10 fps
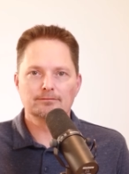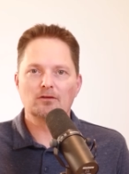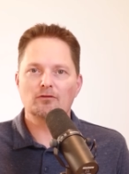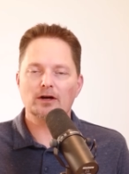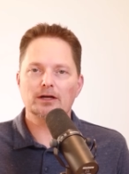
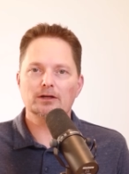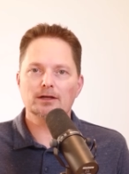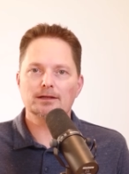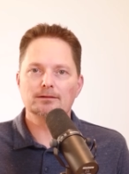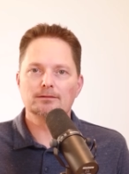Very
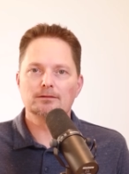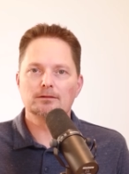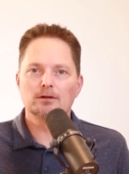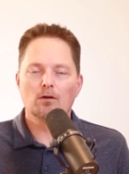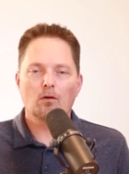good.
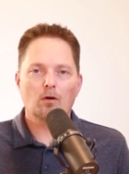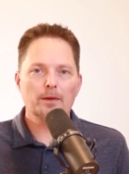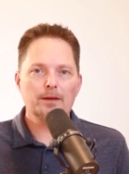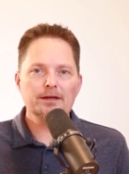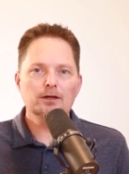Or
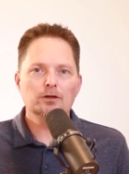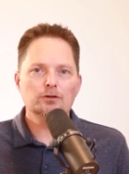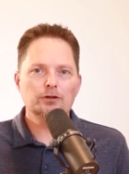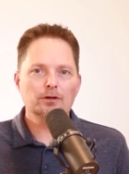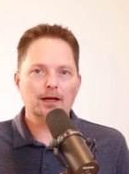maybe,
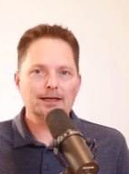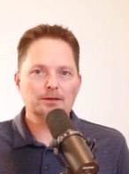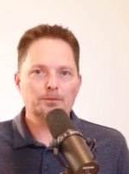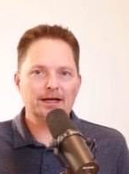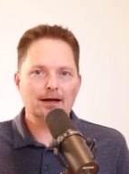do you like to
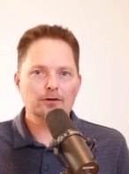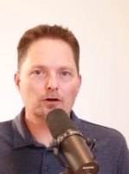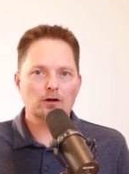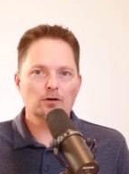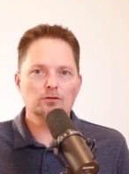pick out your
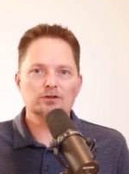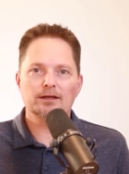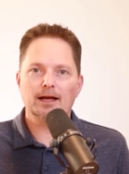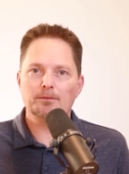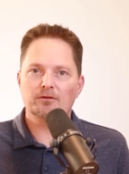clothes the
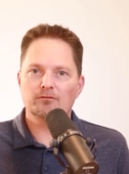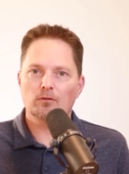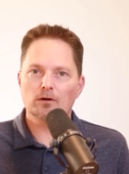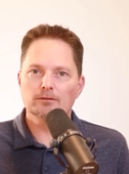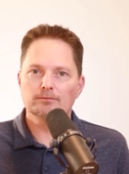night
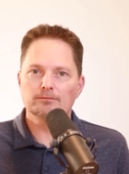before?